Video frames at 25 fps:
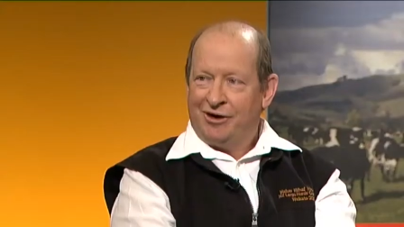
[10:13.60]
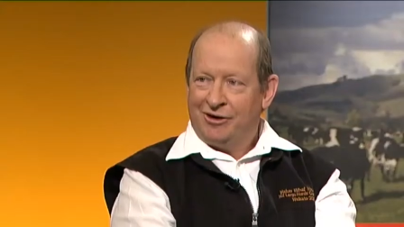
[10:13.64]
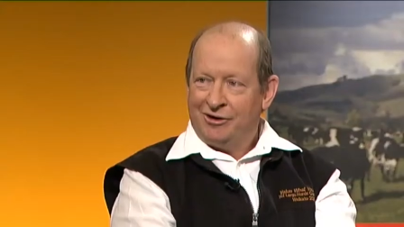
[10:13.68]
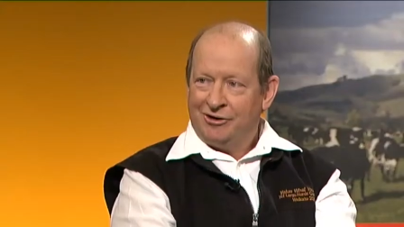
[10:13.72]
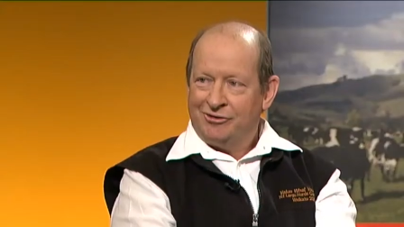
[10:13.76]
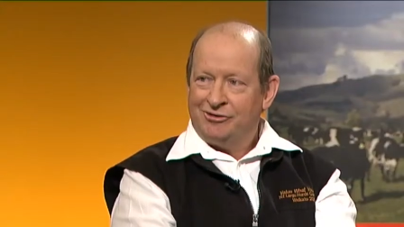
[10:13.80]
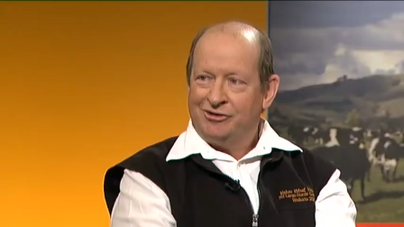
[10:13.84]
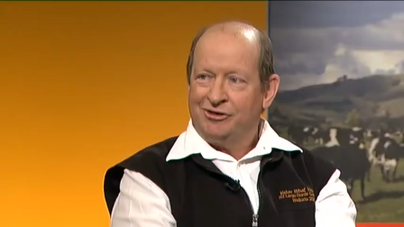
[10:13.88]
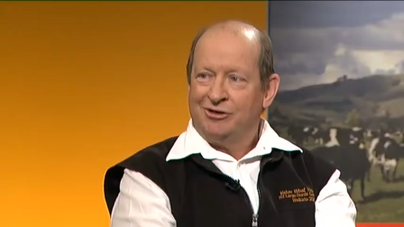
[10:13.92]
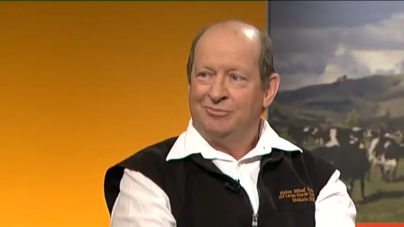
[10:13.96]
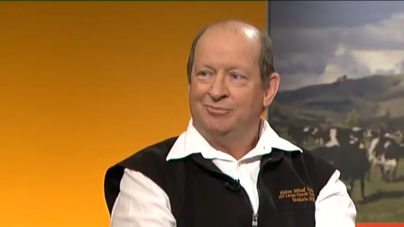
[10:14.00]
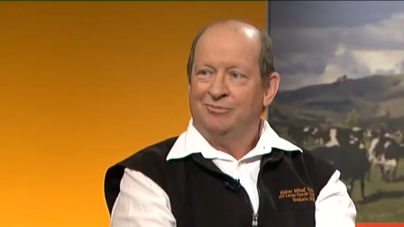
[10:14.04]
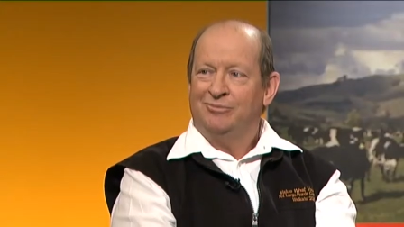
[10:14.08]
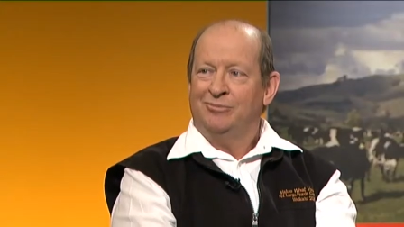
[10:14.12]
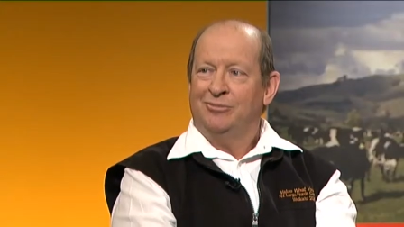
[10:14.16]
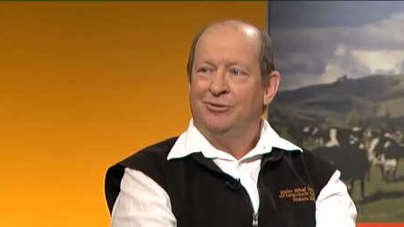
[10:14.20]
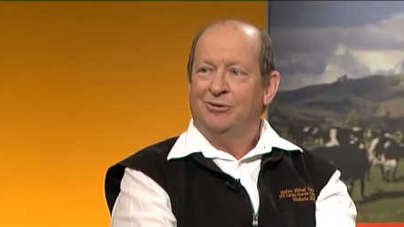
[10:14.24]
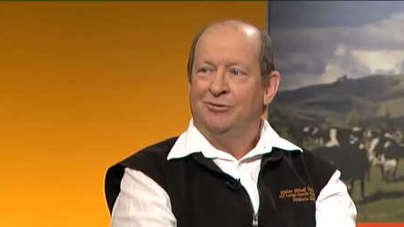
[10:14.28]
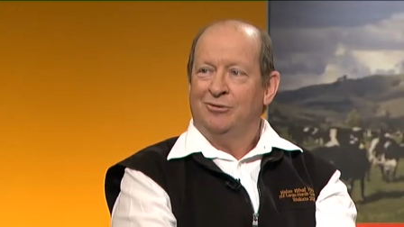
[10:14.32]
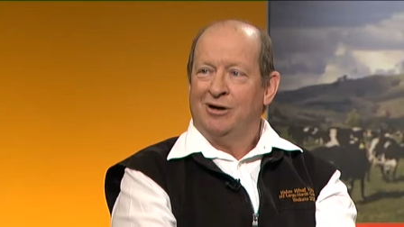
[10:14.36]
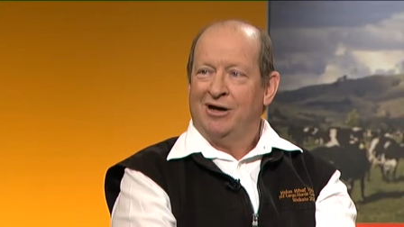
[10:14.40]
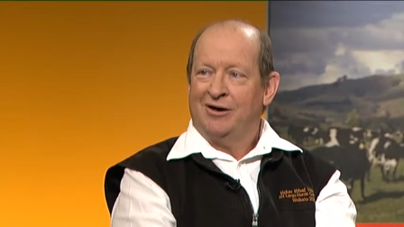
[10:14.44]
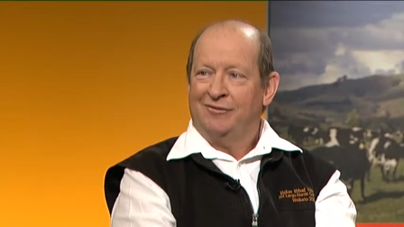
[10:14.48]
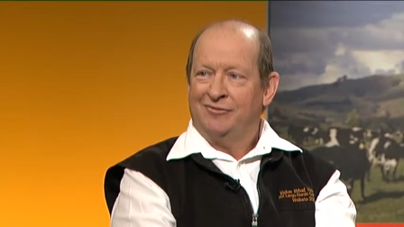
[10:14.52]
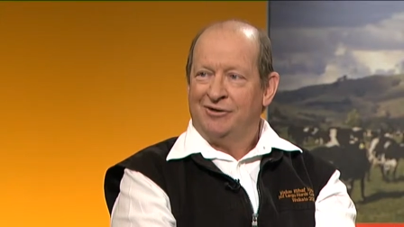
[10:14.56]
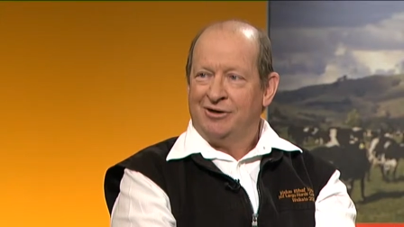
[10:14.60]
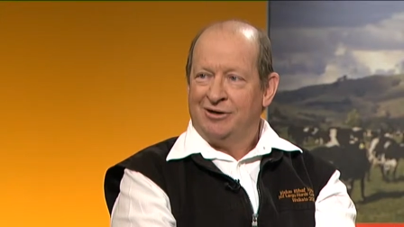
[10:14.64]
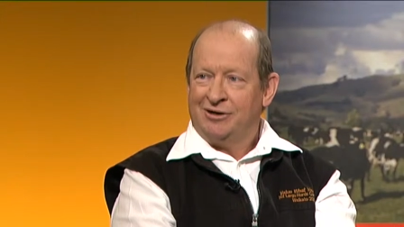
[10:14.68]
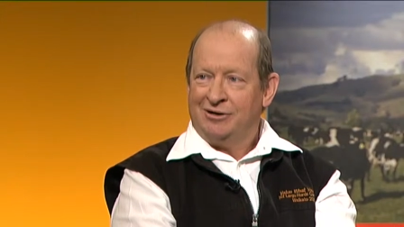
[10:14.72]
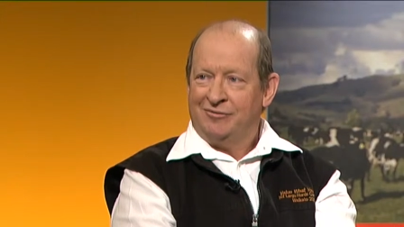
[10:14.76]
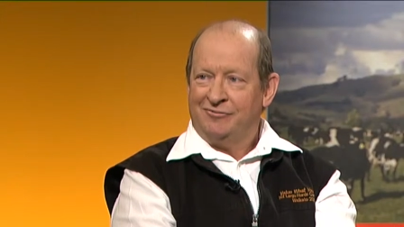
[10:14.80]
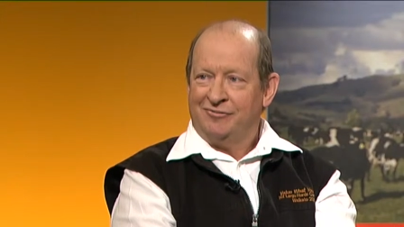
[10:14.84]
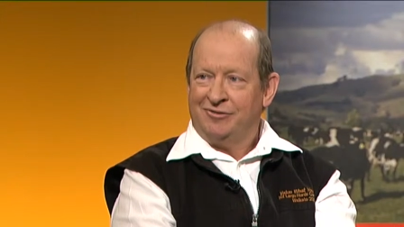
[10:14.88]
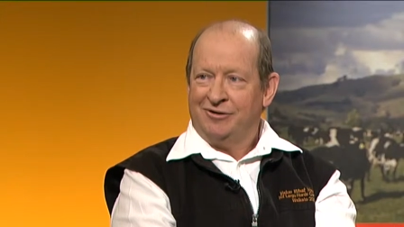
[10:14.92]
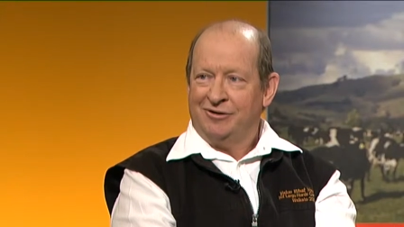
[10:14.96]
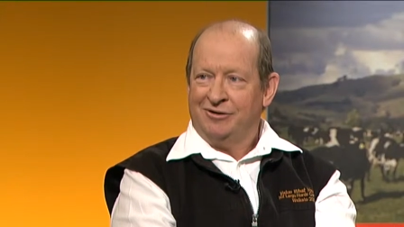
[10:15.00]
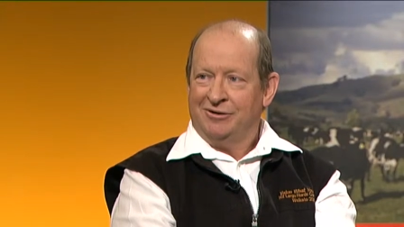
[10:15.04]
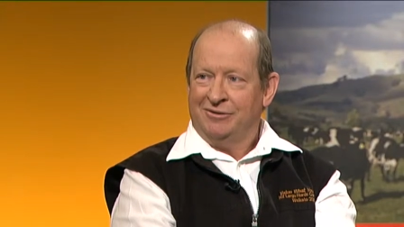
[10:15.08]
ownership, you'll have
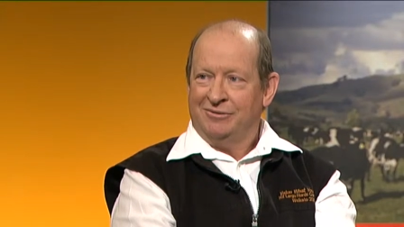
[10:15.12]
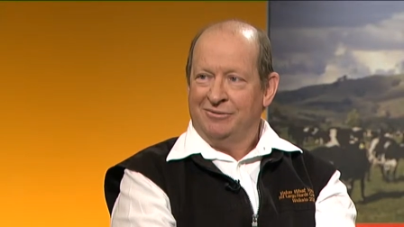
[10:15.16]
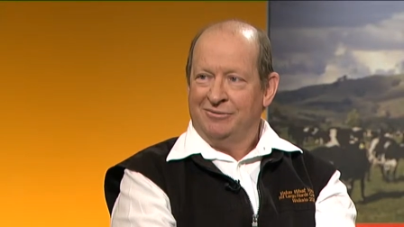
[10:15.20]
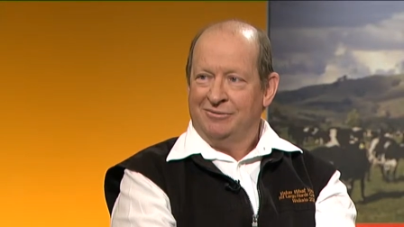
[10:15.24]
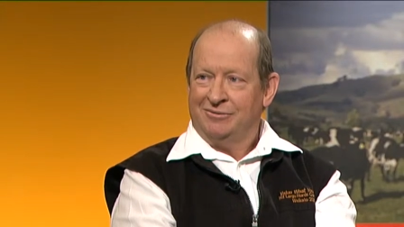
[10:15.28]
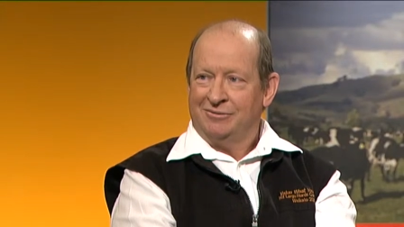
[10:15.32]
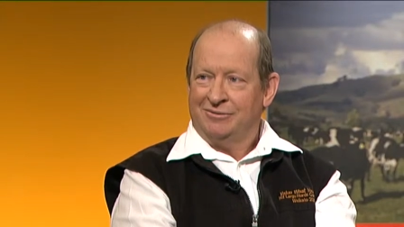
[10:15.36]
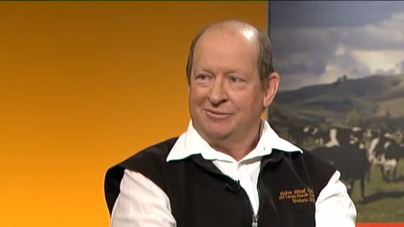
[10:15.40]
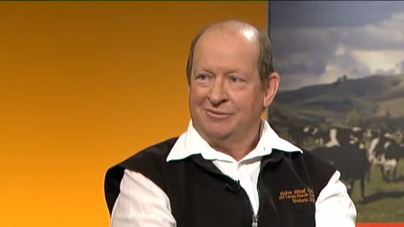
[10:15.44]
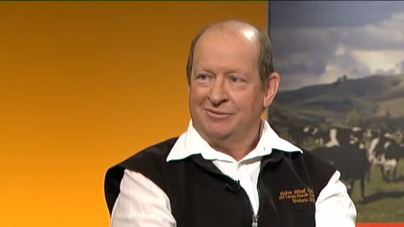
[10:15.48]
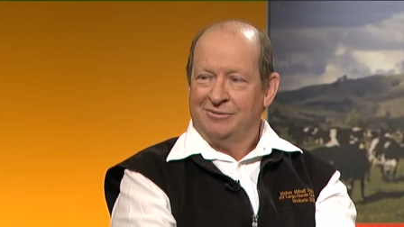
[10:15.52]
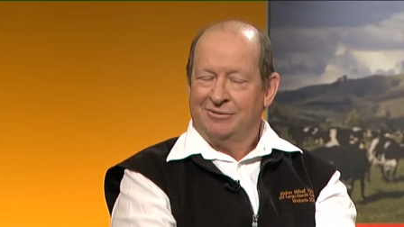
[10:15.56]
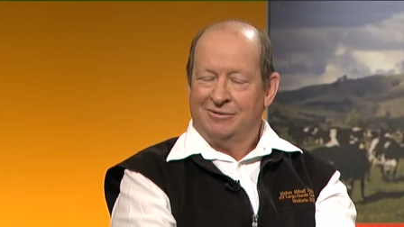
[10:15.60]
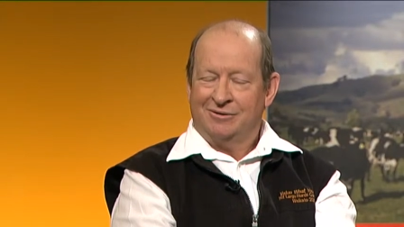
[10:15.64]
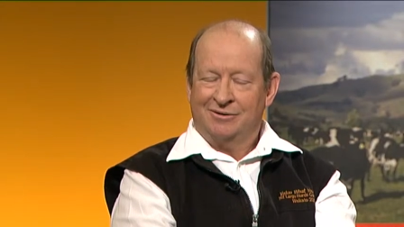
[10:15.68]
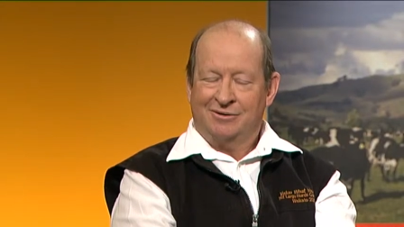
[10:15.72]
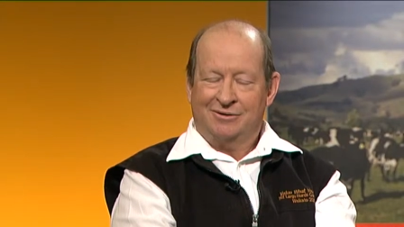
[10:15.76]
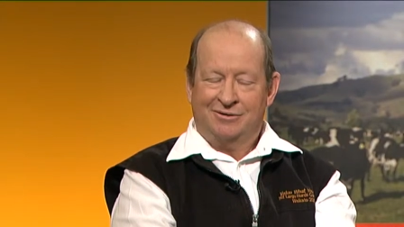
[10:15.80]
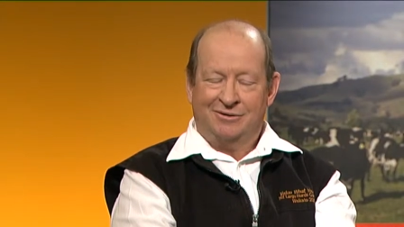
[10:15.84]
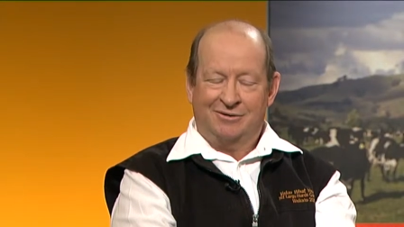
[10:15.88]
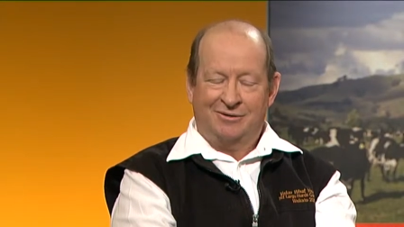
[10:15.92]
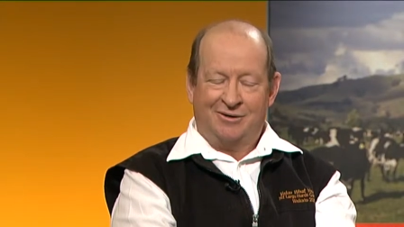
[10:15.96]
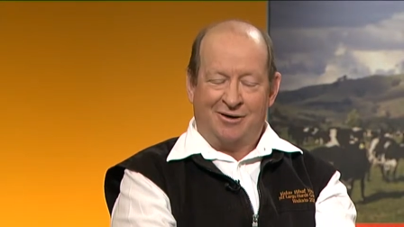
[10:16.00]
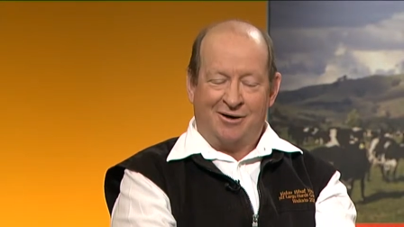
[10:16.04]
delivery. Uh,